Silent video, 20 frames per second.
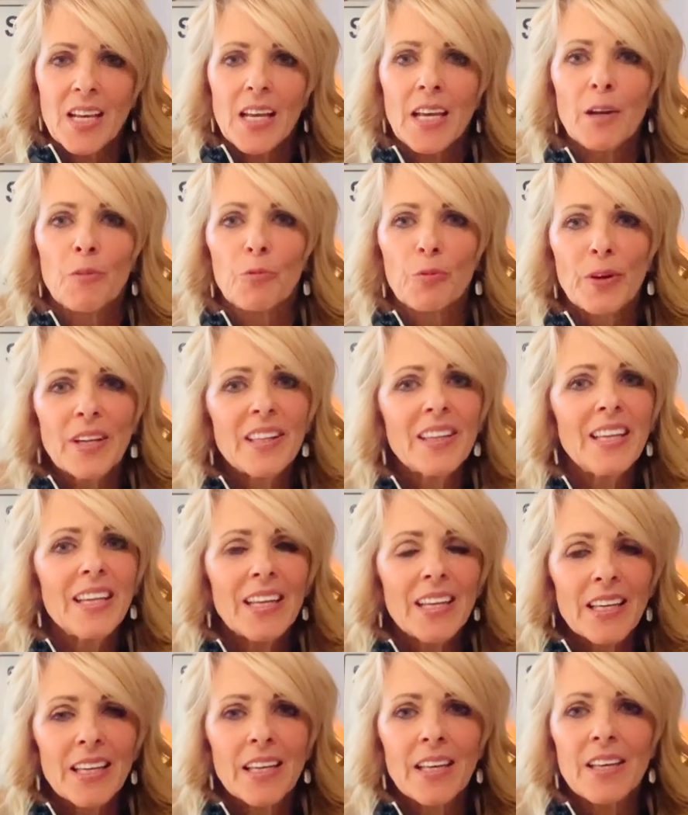It
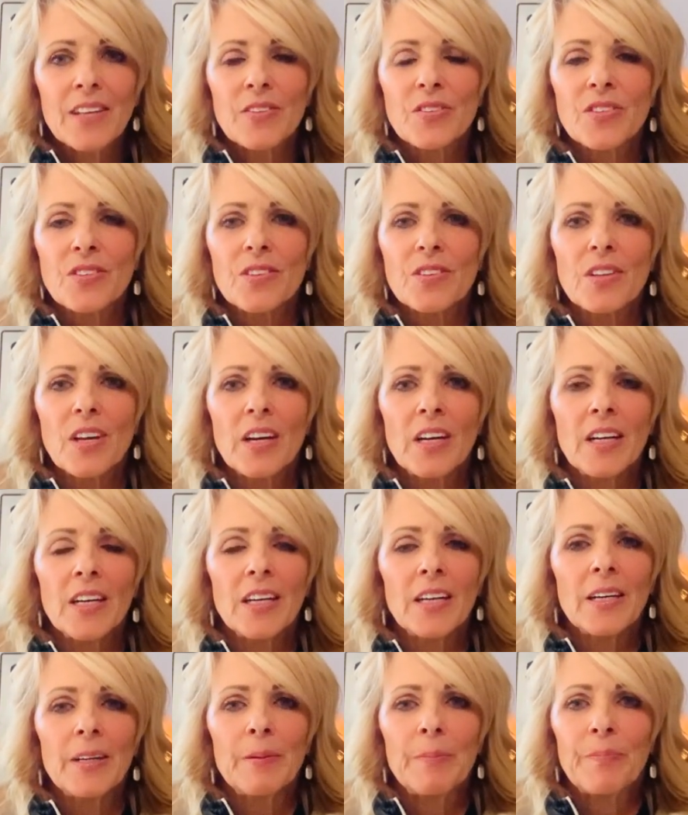really is,
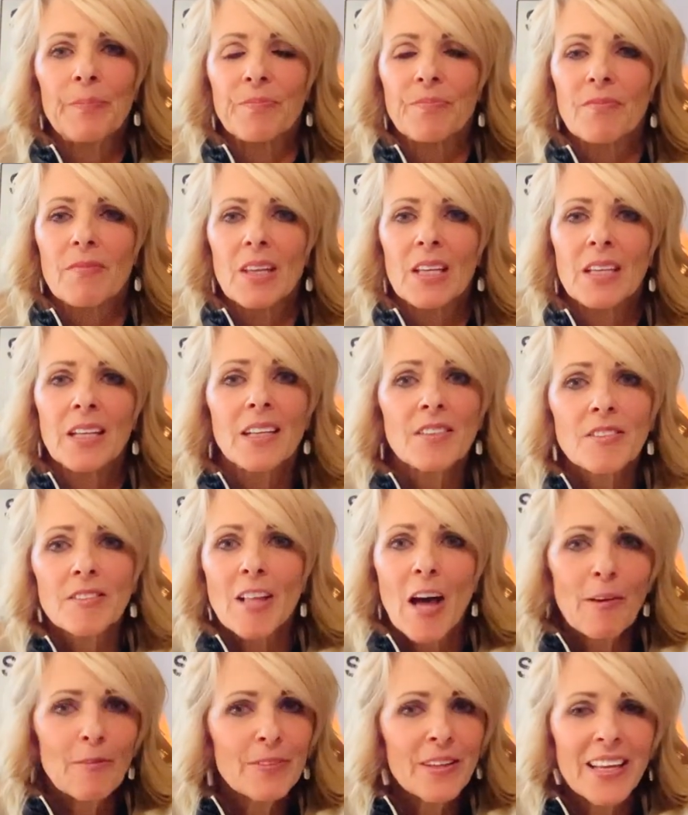it is
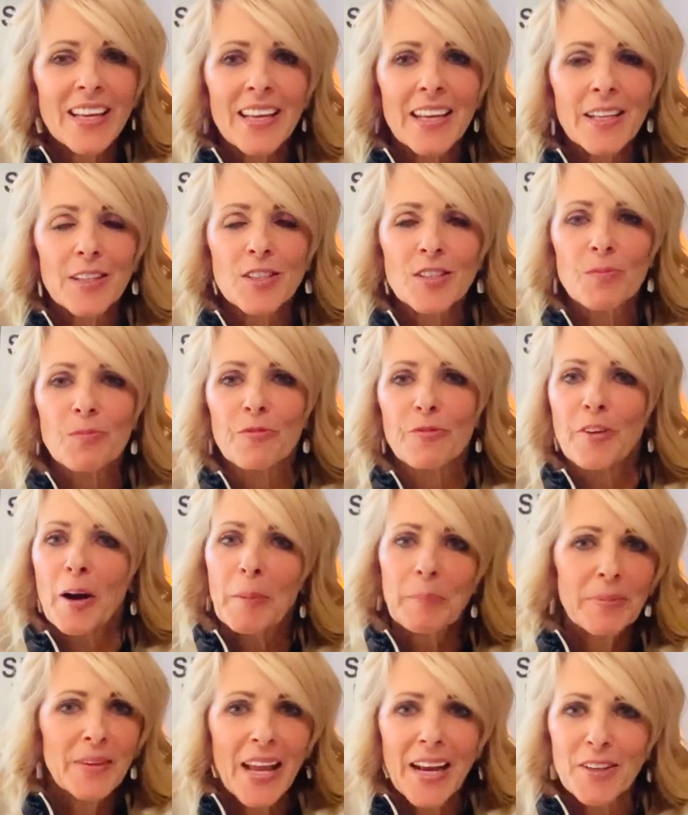lovely. It's
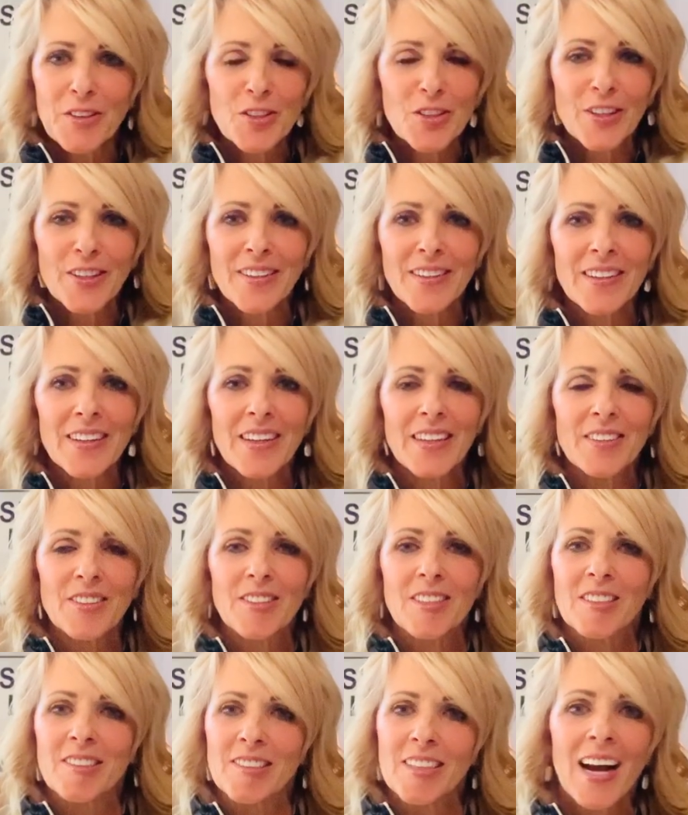from nature,
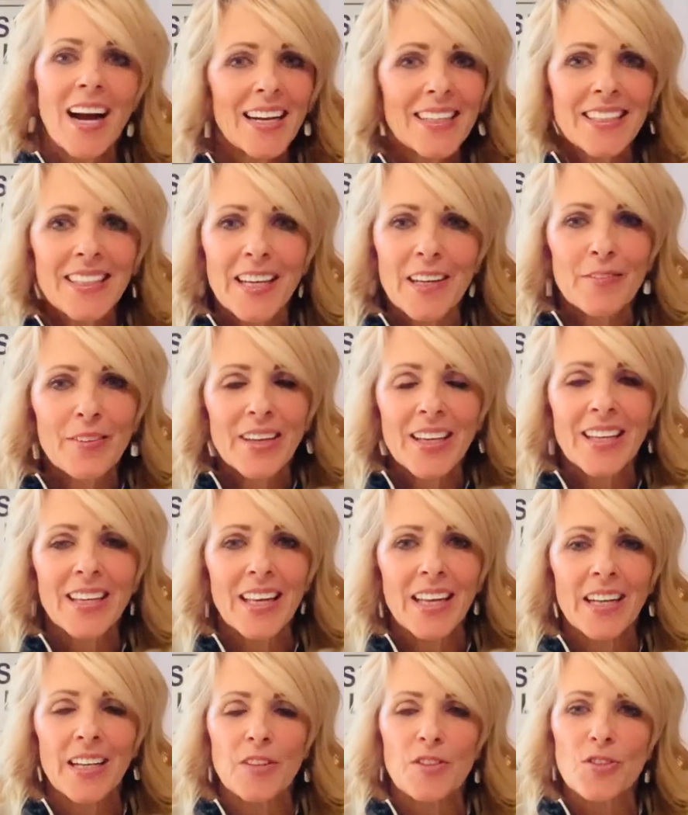it's God-given,
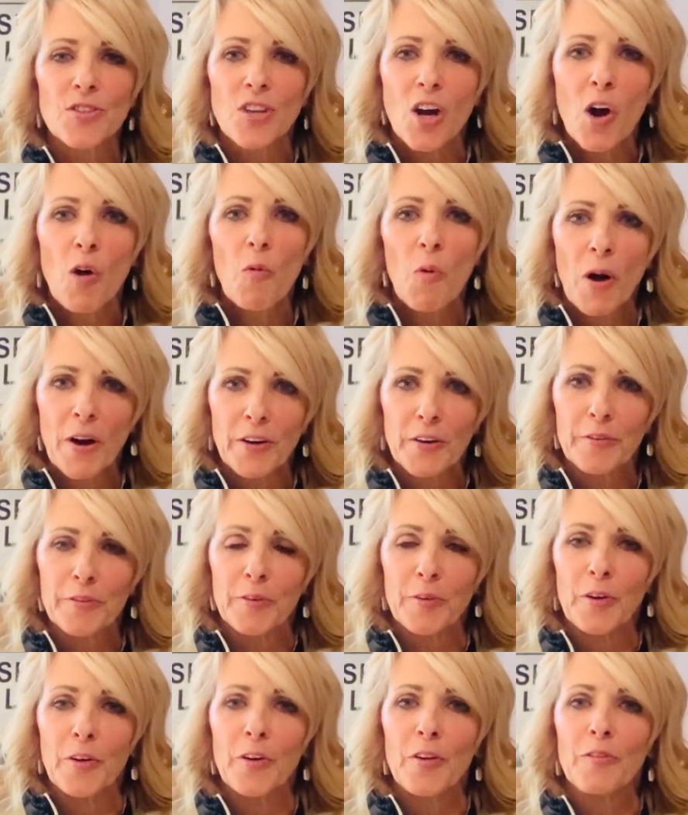and it's so
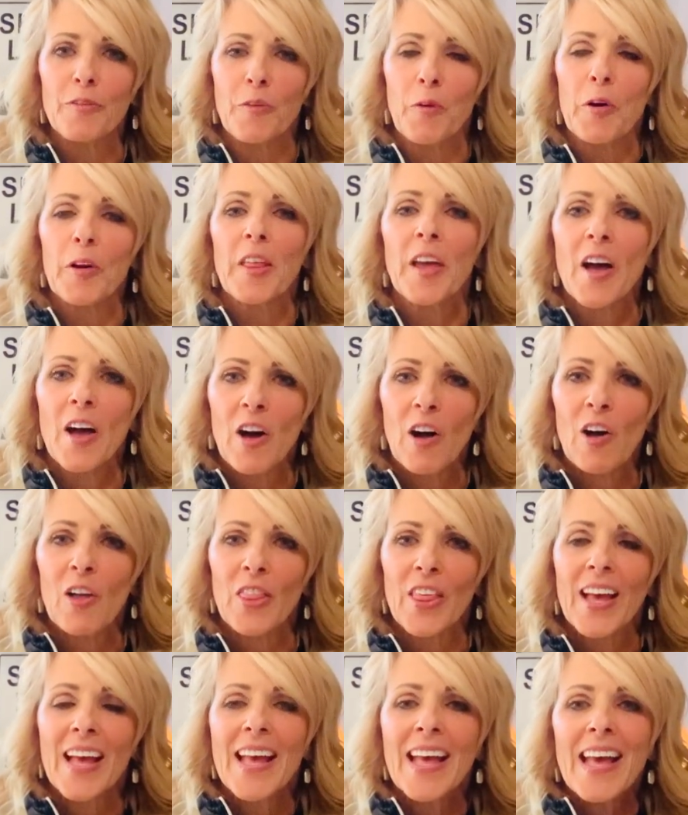wonderful for the health.